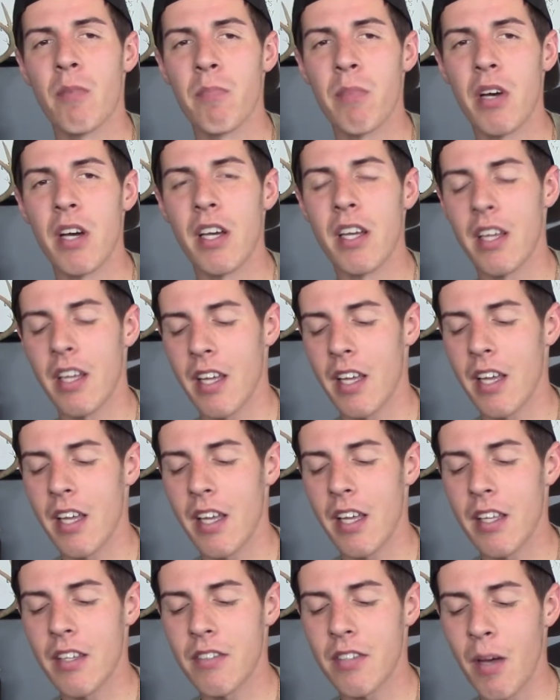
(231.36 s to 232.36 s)
but
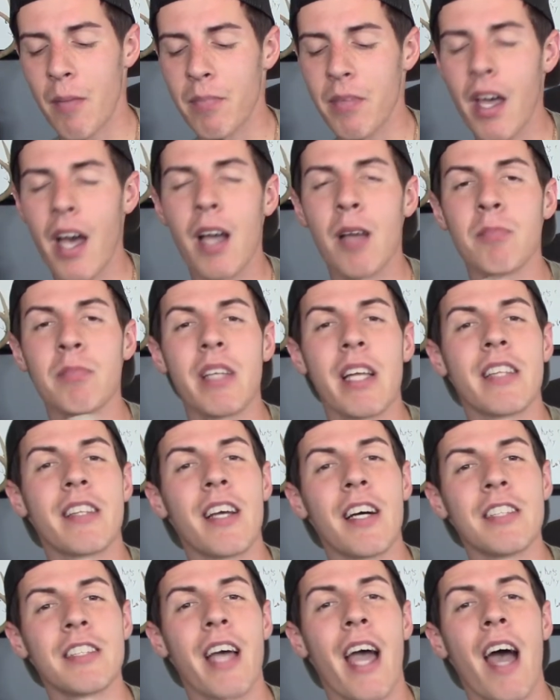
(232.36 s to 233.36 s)
sometimes it
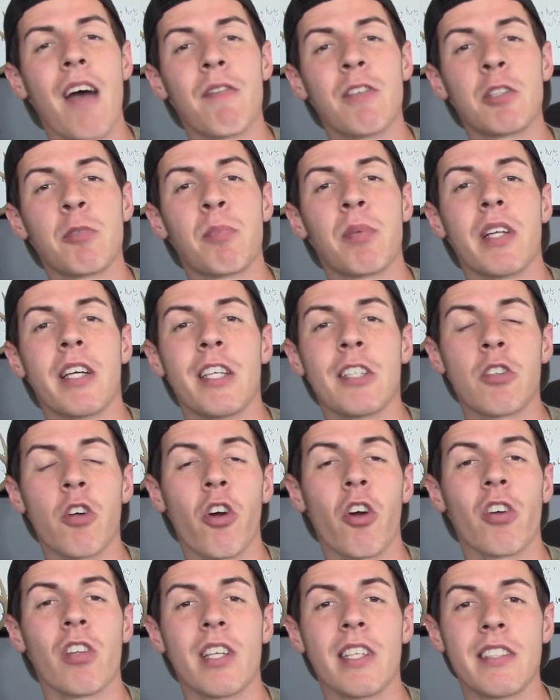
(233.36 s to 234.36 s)
does have its place
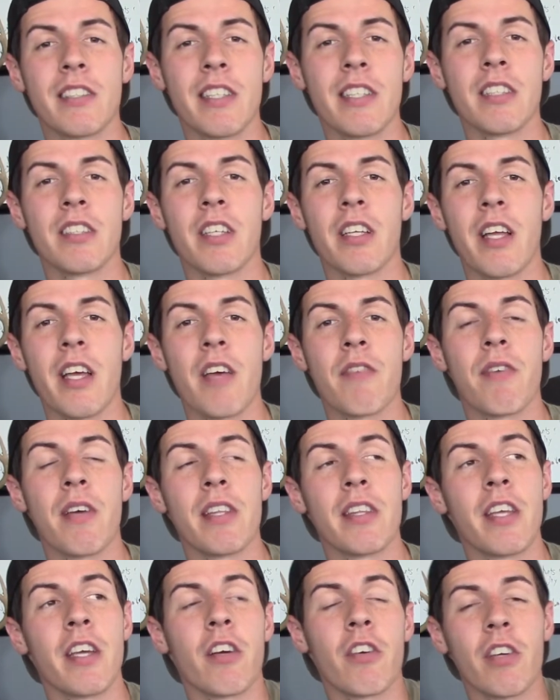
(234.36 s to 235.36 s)
early season. If a
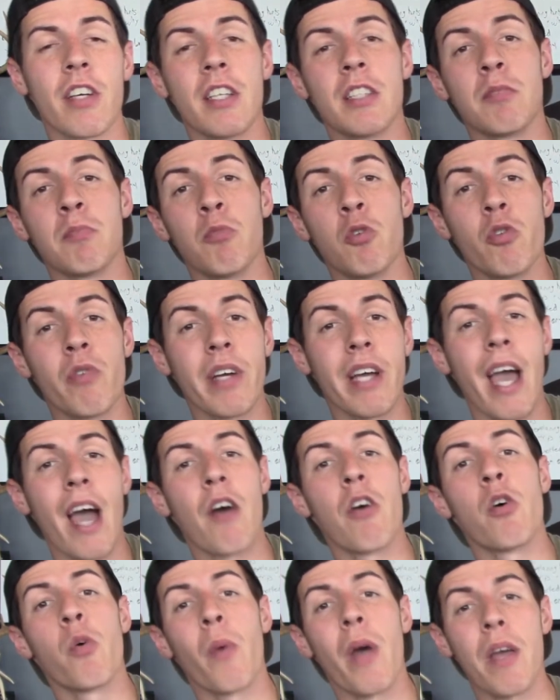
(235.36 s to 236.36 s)
deer is moving
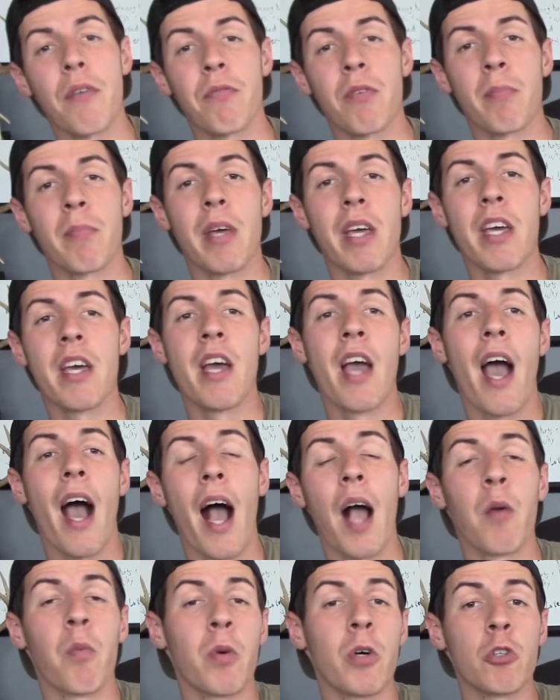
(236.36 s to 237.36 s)
out away from me,
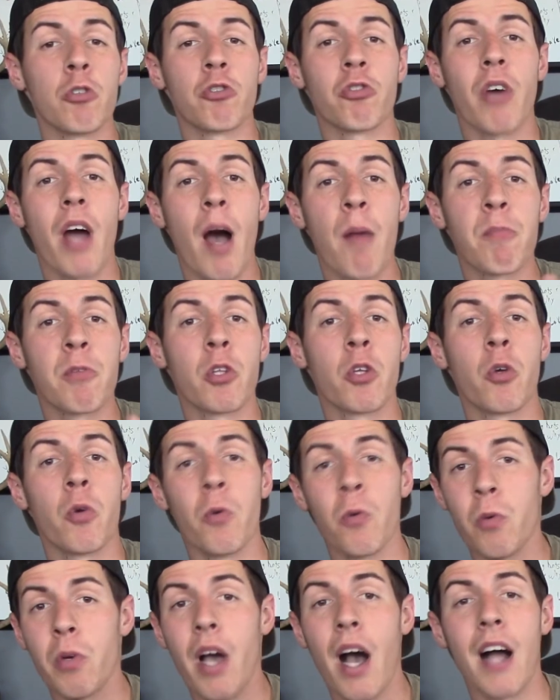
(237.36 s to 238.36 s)
I will drop
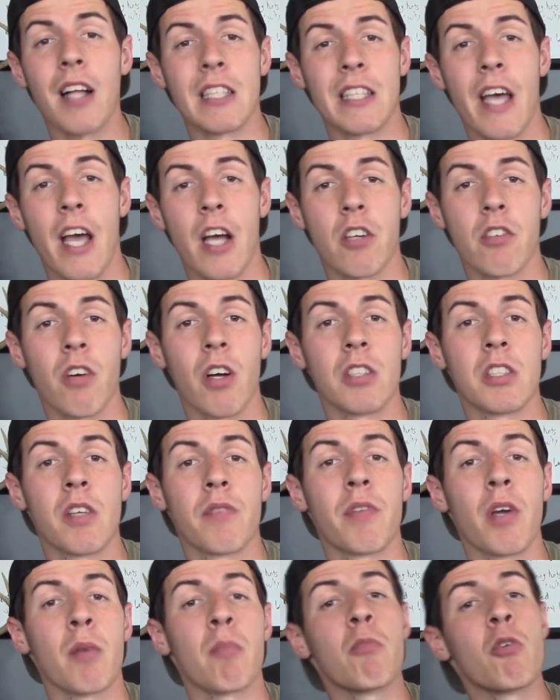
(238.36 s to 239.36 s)
2 contact grunts.
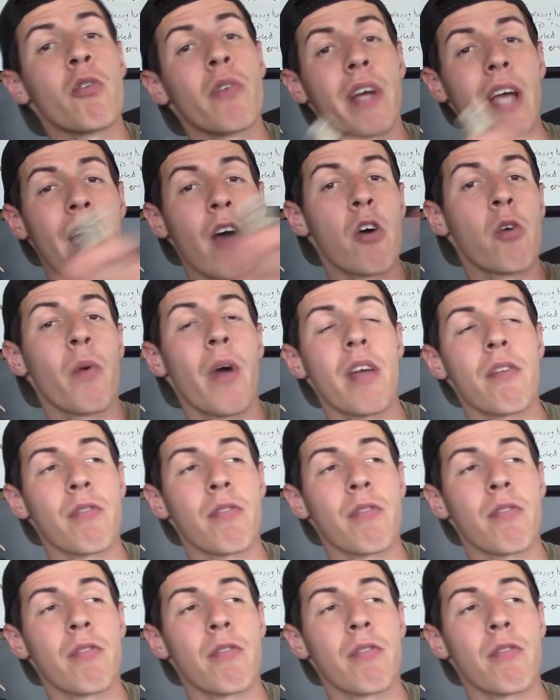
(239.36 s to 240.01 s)
If they're moving out away